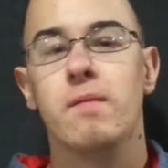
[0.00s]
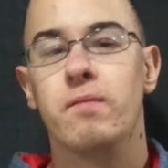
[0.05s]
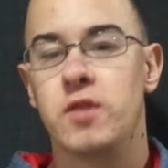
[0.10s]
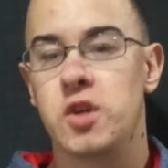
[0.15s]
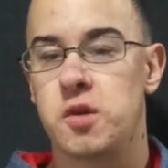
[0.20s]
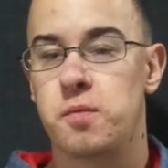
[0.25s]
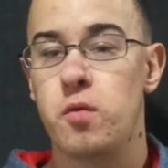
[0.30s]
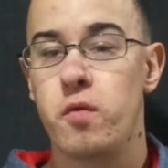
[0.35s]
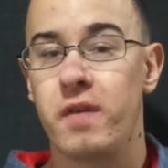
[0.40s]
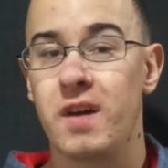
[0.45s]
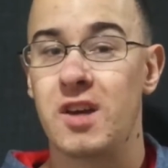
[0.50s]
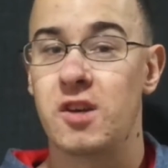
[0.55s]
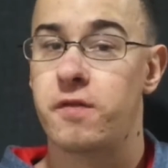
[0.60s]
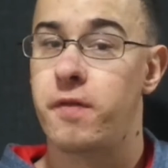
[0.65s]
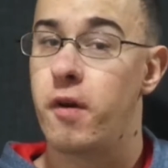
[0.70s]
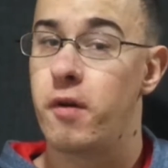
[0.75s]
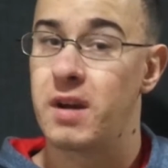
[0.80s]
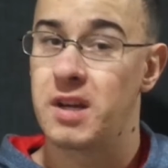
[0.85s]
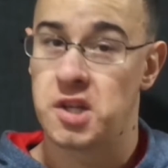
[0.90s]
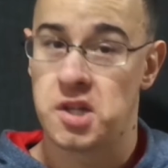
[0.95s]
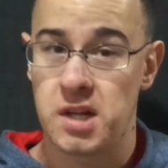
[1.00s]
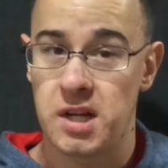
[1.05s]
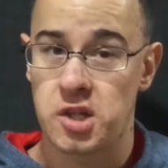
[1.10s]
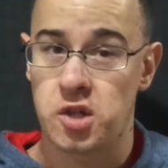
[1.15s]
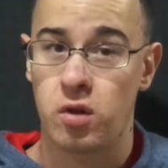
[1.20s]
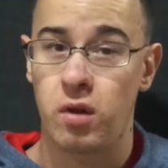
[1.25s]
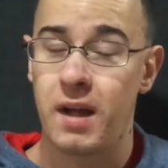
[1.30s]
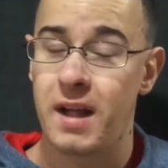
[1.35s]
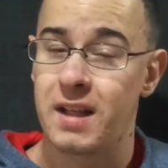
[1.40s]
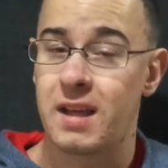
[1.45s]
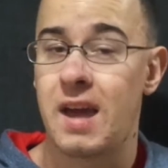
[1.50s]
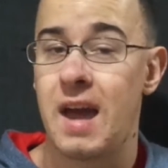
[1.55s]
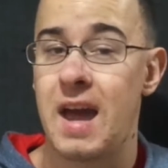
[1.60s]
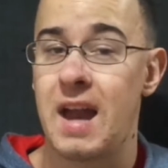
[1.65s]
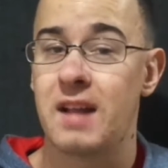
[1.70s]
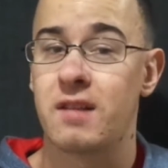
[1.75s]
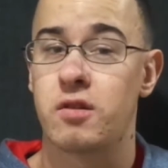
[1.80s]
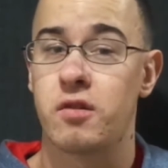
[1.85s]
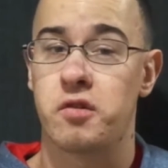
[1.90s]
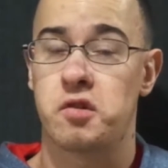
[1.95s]
This movie is very essential and
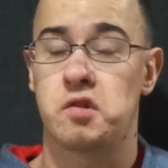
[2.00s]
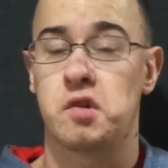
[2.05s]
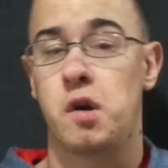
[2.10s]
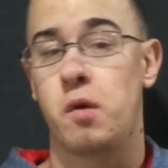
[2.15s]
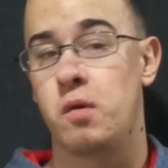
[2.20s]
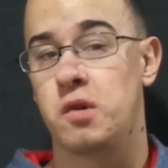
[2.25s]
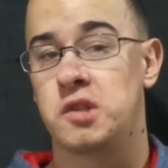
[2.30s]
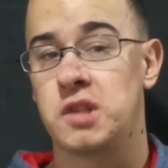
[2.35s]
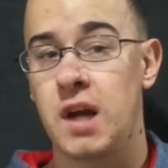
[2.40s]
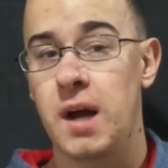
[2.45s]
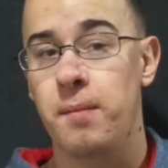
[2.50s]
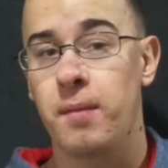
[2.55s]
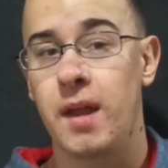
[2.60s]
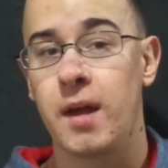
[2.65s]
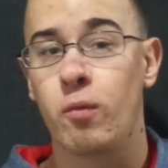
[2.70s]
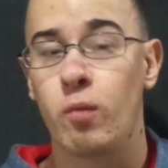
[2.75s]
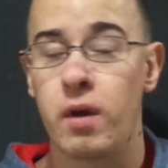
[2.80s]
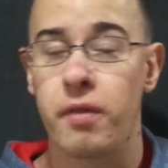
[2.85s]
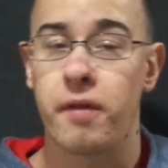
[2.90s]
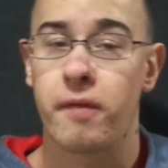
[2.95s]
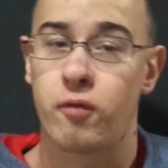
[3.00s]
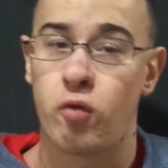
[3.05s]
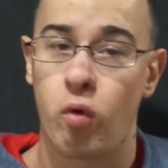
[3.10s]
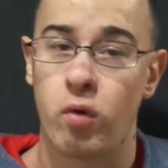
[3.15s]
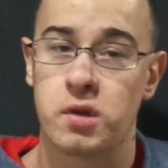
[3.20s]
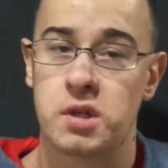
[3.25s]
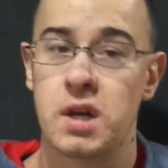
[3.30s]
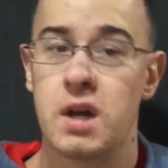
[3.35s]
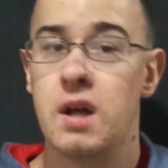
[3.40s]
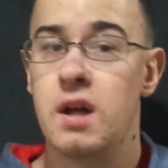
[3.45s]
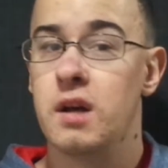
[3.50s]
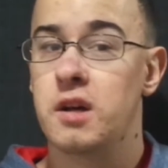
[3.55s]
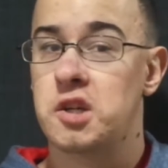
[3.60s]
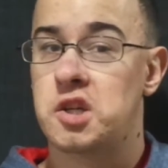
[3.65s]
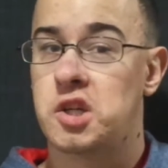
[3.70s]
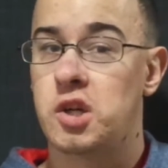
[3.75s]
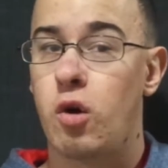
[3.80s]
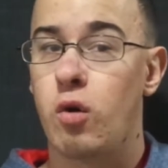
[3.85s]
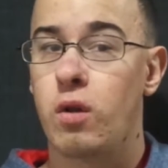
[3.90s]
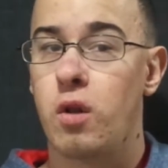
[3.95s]
canon to the Star Wars timeline, with of course
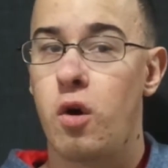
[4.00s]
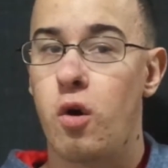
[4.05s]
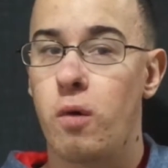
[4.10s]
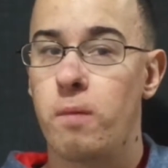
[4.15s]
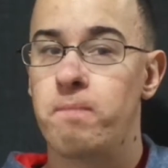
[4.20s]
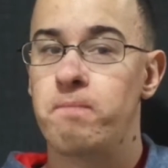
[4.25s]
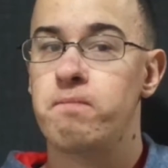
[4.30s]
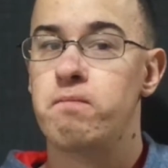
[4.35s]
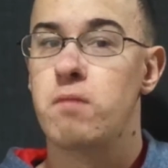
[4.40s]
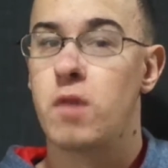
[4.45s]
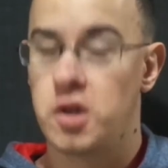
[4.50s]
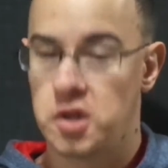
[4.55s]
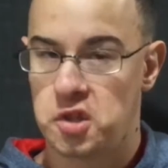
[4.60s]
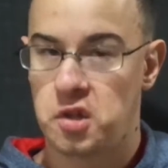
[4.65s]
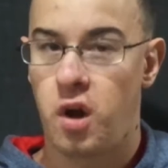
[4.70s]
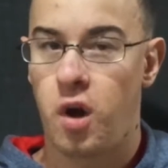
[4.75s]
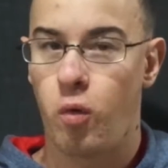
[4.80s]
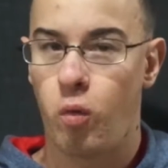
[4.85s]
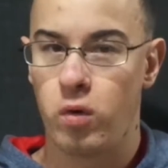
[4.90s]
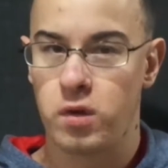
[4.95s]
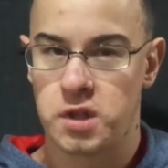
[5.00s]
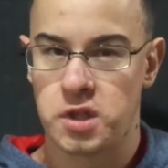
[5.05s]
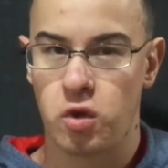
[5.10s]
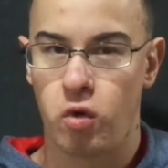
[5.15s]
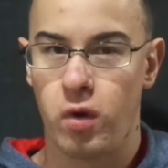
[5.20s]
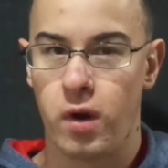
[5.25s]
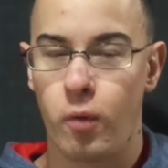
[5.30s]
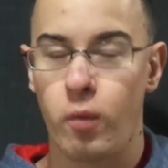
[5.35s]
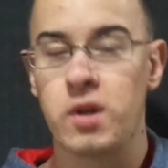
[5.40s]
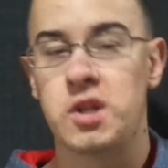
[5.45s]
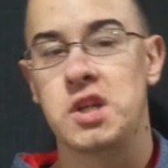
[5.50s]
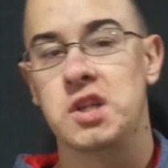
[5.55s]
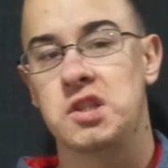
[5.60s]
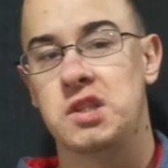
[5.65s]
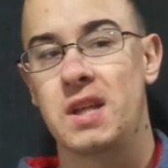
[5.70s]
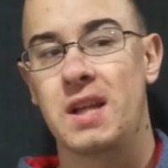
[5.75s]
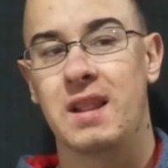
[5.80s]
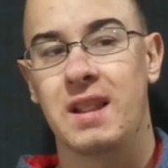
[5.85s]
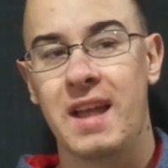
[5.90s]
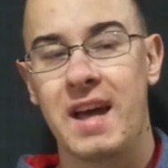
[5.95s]
Solo, a Star Wars story, which is
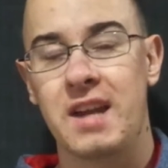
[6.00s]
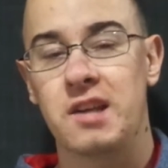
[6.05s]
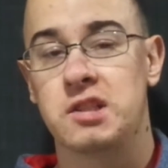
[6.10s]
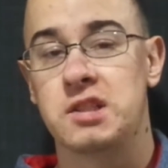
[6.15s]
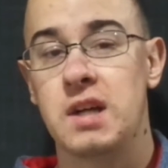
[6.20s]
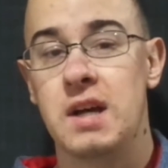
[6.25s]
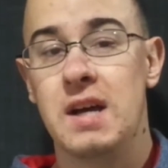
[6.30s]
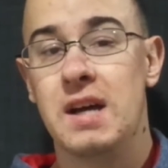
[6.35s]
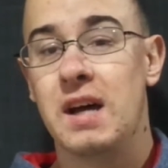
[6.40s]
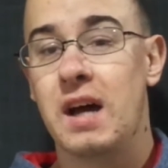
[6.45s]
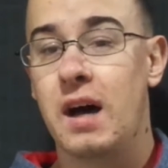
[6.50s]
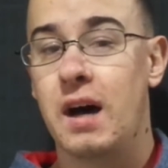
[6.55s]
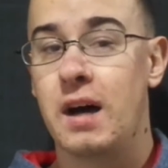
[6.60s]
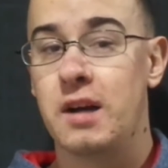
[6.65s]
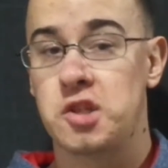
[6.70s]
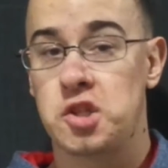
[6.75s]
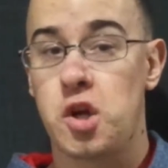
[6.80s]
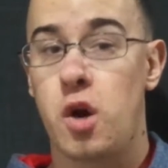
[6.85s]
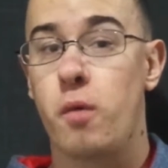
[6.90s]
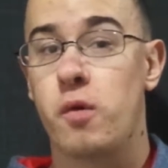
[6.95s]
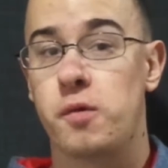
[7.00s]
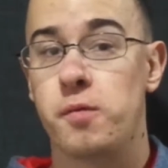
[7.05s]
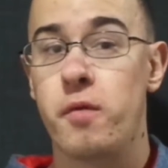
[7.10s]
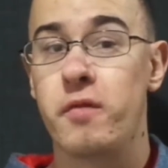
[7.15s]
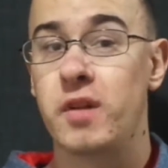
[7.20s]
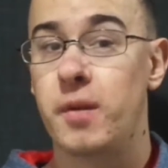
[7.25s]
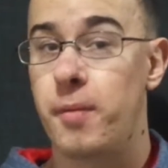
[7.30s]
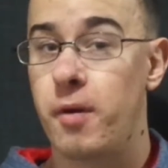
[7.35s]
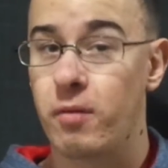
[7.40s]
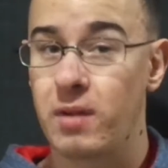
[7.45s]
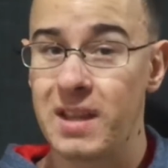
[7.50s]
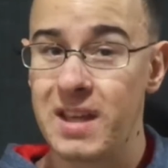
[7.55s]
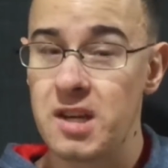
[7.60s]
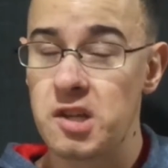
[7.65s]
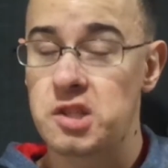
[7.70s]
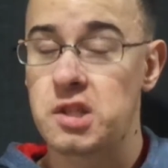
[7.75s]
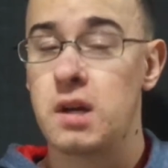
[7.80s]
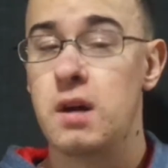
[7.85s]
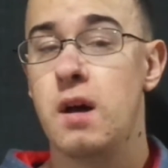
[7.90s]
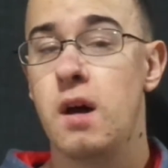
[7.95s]
the latest uh, Star Wars movie to be
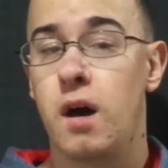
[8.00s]
released.